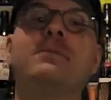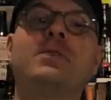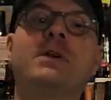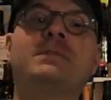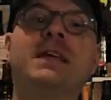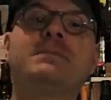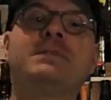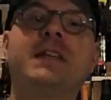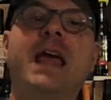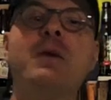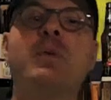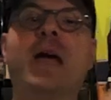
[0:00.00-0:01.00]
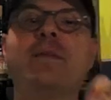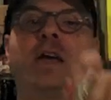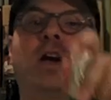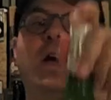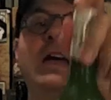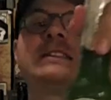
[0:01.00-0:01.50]
from them today? We have
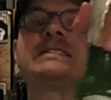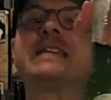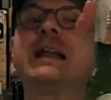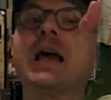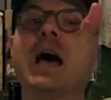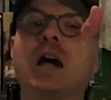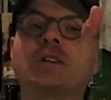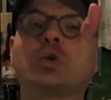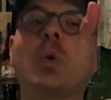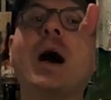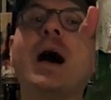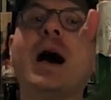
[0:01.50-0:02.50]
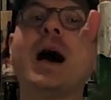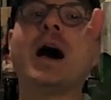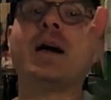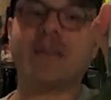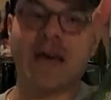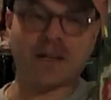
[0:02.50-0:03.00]
their Stella
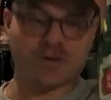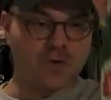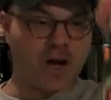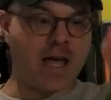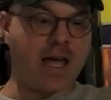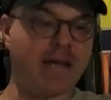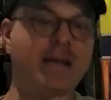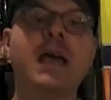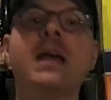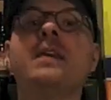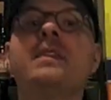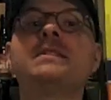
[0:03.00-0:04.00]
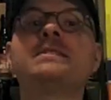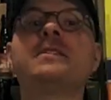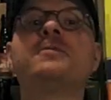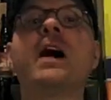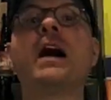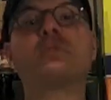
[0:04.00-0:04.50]
Artois. That's right. This is
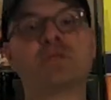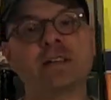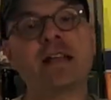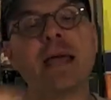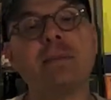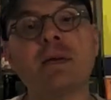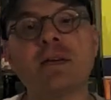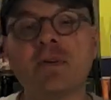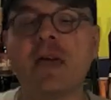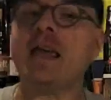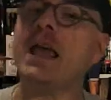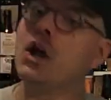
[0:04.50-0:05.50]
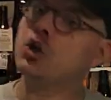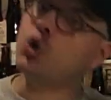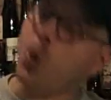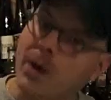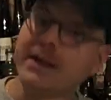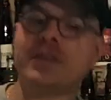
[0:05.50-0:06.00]
a 5% ABV,
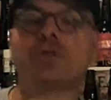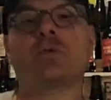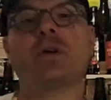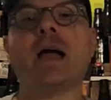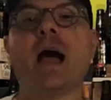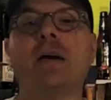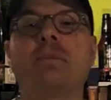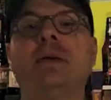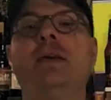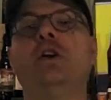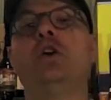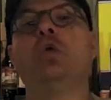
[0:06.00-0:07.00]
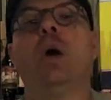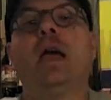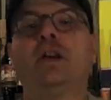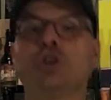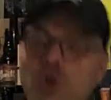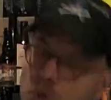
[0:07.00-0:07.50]
23 IPU,
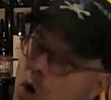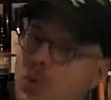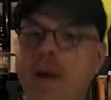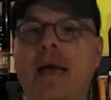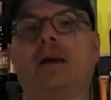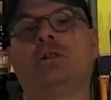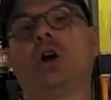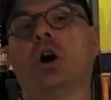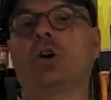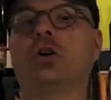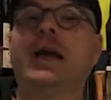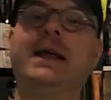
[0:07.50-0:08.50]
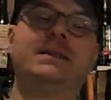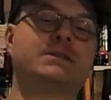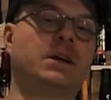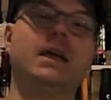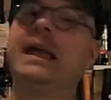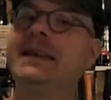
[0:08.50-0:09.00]
Euro Pale Lager, and it's
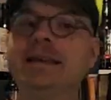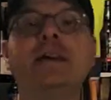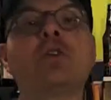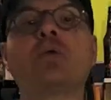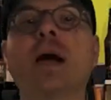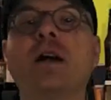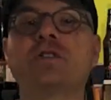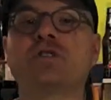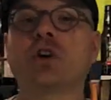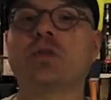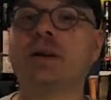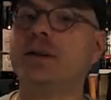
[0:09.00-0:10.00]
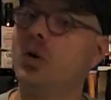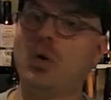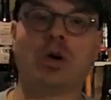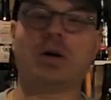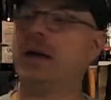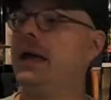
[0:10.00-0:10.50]
a year-round serving
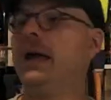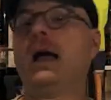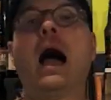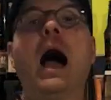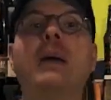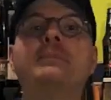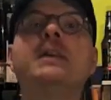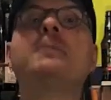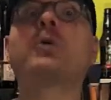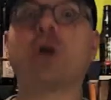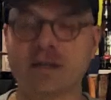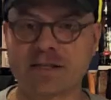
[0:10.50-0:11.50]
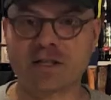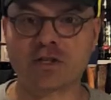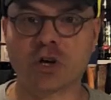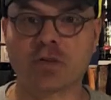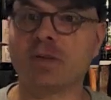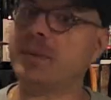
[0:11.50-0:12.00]
or omnipresent
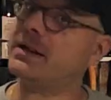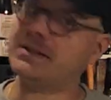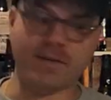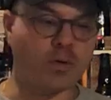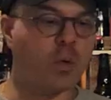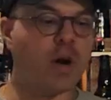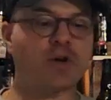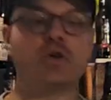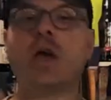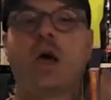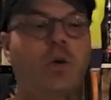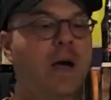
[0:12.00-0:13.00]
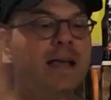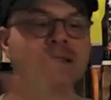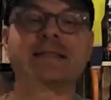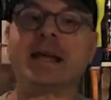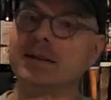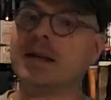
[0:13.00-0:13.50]
serving because everywhere you go,
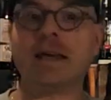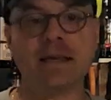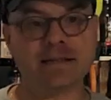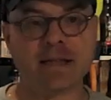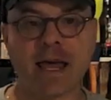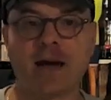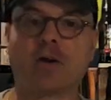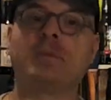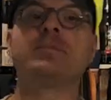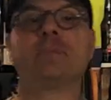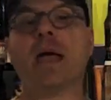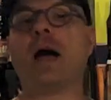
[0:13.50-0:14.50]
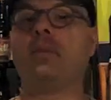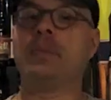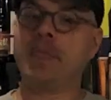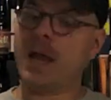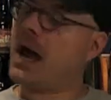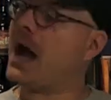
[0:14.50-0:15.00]
Stella is there. Now,
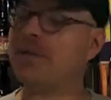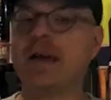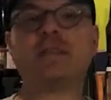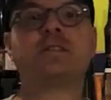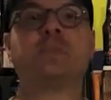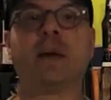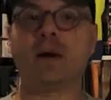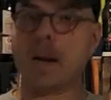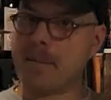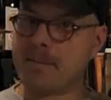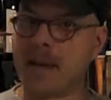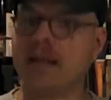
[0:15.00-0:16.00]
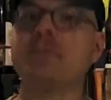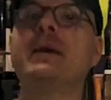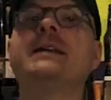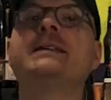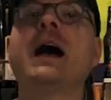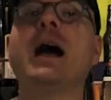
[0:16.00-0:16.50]
I've had this beer many,
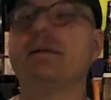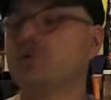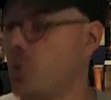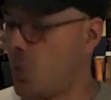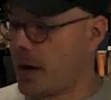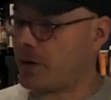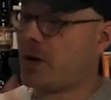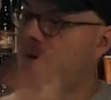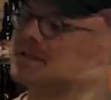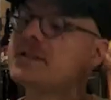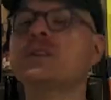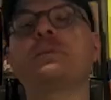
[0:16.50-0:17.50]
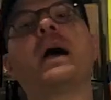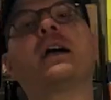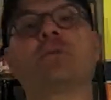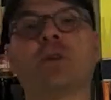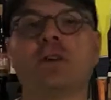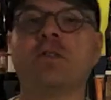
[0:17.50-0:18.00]
many times. Why do I have a
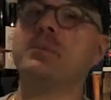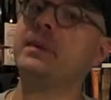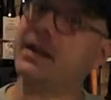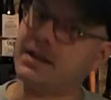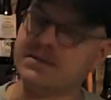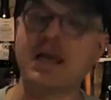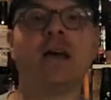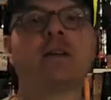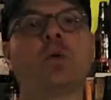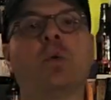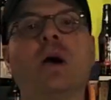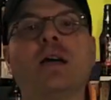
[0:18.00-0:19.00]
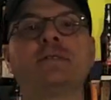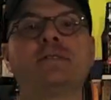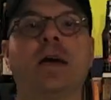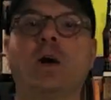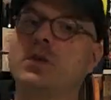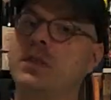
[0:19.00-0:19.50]
six-pack in front of it? Because the
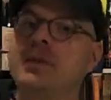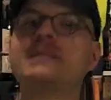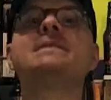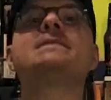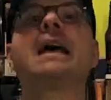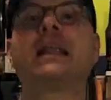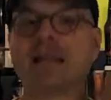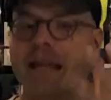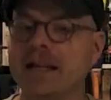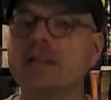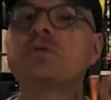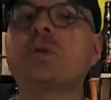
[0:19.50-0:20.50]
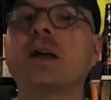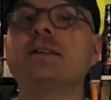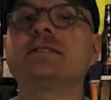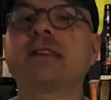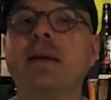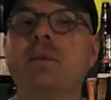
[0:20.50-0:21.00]
wife's or the missus' lady's
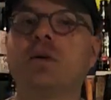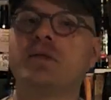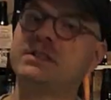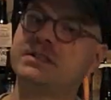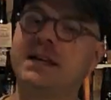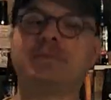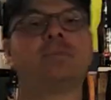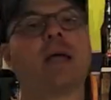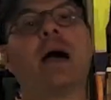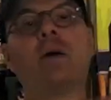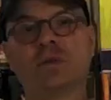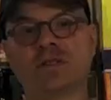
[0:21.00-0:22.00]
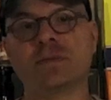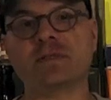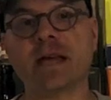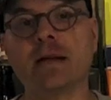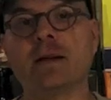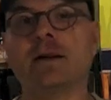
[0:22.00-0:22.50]
friends came over and she said, I want some
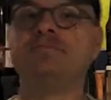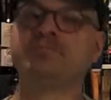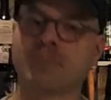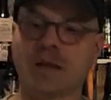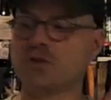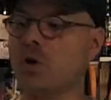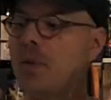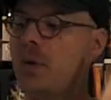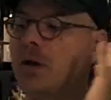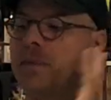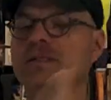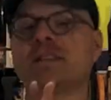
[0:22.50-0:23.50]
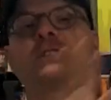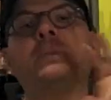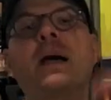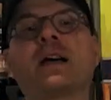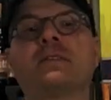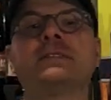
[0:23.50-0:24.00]
Stella. So I bought them a
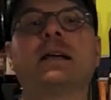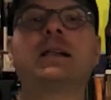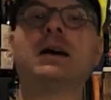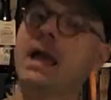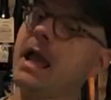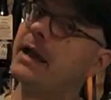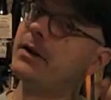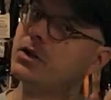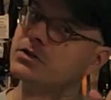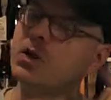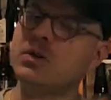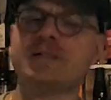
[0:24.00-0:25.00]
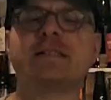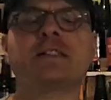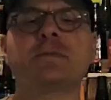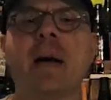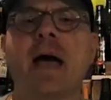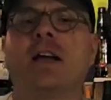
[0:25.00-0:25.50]
six-pack of Stella and also a
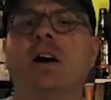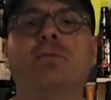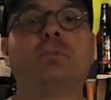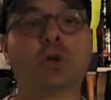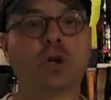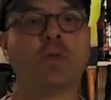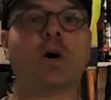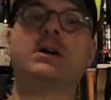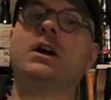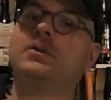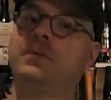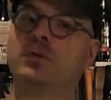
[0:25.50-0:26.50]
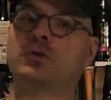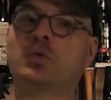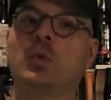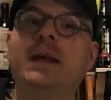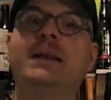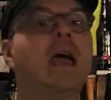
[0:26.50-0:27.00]
six-pack of Boulevard
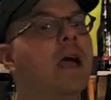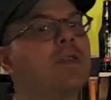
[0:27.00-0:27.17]
Unfiltered Wheat.